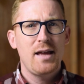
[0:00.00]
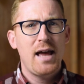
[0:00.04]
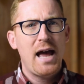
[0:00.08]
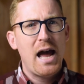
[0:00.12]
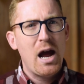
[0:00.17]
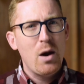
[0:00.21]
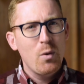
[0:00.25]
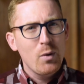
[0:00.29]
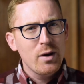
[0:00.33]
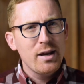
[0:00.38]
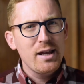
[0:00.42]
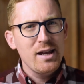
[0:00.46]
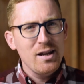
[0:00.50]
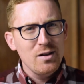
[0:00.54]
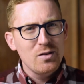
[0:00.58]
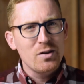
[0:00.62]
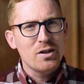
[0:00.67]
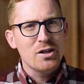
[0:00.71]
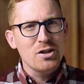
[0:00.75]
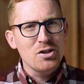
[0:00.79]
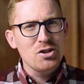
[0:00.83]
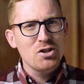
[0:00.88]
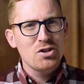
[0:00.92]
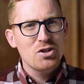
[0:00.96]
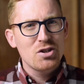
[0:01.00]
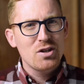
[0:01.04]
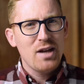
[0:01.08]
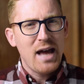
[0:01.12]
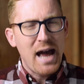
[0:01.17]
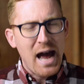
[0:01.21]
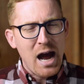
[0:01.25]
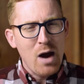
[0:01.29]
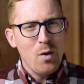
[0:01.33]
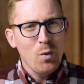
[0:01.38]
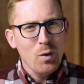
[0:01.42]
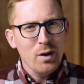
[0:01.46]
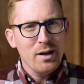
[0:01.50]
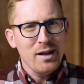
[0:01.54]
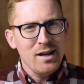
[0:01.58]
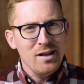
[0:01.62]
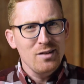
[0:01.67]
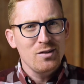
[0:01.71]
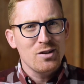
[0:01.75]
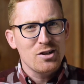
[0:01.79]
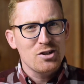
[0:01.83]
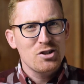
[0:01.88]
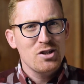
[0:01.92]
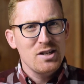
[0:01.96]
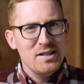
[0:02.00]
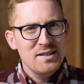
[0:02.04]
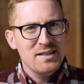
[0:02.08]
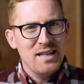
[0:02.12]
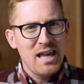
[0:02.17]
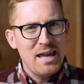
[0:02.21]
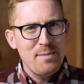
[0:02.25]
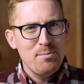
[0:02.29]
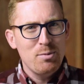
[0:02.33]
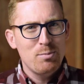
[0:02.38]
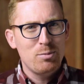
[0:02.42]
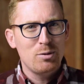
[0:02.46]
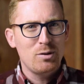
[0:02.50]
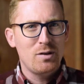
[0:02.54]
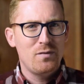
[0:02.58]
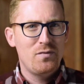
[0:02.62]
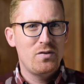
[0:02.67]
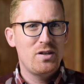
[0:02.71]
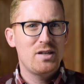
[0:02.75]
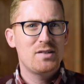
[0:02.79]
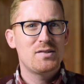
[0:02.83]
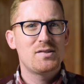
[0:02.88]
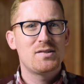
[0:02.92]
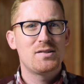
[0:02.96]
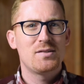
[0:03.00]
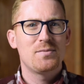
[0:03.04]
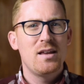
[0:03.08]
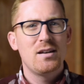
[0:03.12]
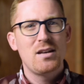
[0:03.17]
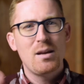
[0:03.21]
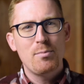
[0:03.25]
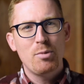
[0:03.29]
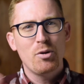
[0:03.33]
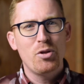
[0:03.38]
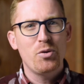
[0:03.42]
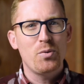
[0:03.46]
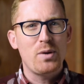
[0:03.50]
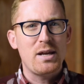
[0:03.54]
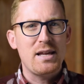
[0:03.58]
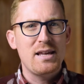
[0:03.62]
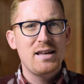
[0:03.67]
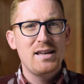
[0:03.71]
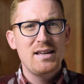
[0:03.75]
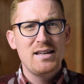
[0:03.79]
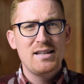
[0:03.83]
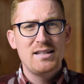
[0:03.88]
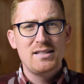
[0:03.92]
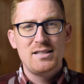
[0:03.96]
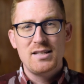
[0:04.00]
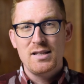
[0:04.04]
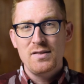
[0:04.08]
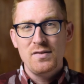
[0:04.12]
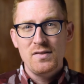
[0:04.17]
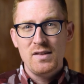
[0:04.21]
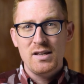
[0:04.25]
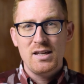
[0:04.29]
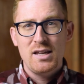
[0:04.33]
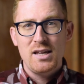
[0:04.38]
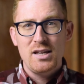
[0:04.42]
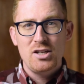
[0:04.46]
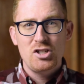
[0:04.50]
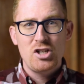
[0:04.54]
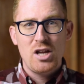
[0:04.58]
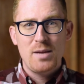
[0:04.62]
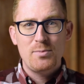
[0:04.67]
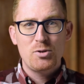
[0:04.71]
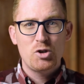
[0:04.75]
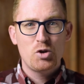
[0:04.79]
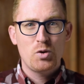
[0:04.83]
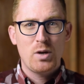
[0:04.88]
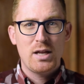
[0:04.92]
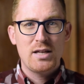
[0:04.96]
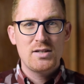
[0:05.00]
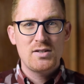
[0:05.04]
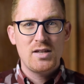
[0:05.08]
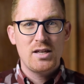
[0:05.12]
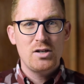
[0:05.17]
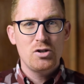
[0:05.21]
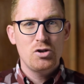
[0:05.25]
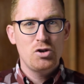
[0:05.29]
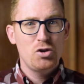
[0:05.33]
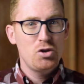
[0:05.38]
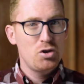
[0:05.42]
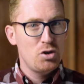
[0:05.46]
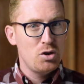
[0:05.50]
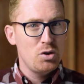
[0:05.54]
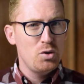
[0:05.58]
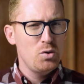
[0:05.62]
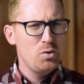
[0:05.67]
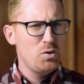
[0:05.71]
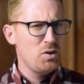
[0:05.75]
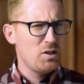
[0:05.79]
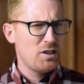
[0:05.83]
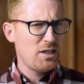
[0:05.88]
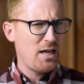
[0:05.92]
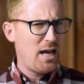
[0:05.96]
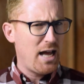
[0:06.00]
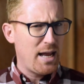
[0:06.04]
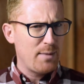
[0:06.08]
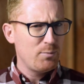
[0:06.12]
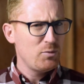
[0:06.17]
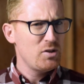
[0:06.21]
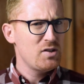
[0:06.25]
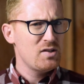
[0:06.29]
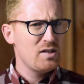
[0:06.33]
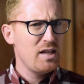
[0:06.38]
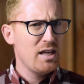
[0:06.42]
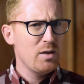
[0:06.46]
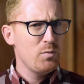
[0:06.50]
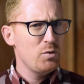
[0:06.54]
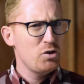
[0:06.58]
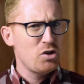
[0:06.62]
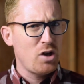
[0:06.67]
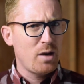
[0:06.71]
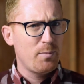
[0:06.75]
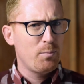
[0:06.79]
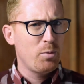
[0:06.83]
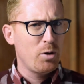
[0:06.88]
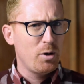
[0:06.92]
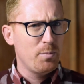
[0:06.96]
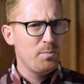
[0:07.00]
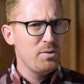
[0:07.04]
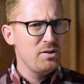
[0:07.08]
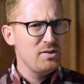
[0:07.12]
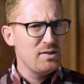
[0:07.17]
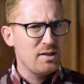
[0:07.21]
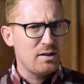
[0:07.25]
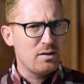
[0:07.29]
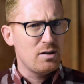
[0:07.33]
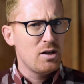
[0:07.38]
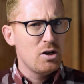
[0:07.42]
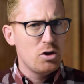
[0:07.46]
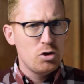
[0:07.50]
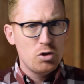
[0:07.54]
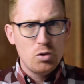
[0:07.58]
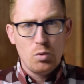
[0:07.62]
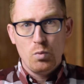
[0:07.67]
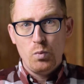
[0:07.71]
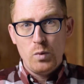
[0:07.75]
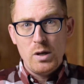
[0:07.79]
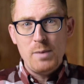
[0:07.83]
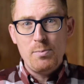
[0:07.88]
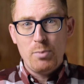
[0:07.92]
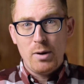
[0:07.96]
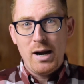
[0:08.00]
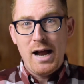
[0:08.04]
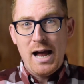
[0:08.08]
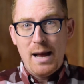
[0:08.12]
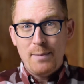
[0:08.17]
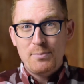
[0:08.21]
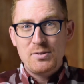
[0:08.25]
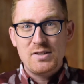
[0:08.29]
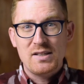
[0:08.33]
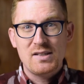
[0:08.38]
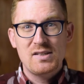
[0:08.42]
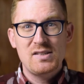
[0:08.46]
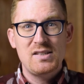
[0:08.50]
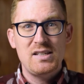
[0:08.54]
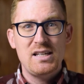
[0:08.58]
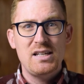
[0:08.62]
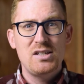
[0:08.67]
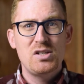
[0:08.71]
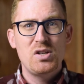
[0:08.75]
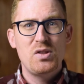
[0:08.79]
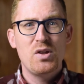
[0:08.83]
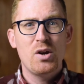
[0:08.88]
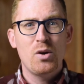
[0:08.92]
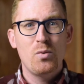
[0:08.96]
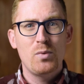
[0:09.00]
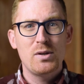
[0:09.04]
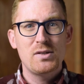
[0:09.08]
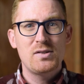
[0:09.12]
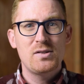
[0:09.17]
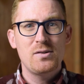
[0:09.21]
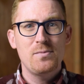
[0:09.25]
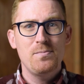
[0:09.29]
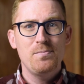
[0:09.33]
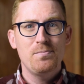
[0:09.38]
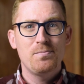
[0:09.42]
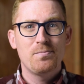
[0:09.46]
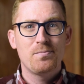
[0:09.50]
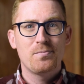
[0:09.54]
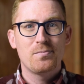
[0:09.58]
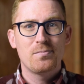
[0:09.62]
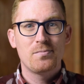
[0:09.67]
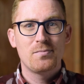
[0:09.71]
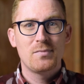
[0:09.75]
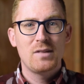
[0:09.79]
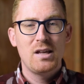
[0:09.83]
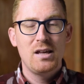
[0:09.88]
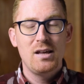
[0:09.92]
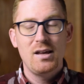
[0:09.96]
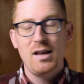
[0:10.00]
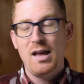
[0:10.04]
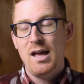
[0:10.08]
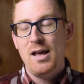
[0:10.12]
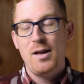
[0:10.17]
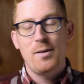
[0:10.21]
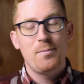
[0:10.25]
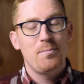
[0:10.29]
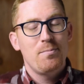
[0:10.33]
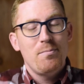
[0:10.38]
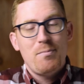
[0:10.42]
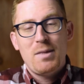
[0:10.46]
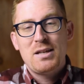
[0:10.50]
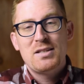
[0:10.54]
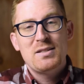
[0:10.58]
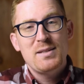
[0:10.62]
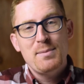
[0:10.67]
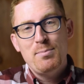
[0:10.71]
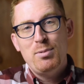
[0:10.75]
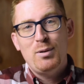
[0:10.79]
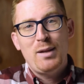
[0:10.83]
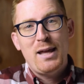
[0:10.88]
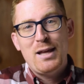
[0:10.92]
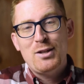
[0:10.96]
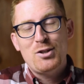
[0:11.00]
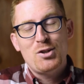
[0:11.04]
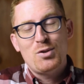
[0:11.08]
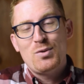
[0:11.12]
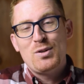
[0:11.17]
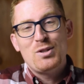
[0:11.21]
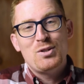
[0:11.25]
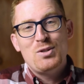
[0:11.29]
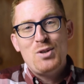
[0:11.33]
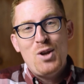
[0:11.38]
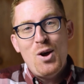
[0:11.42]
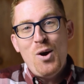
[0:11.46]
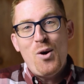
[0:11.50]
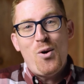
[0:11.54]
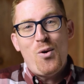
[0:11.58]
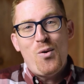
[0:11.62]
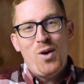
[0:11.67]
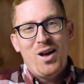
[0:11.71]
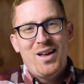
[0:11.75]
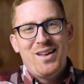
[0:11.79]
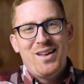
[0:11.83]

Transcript: Our English, our English is capable of this. Number three, didn't the King James translators choose timeless language on purpose, and should we perhaps accede to their wisdom? My simple answer is no.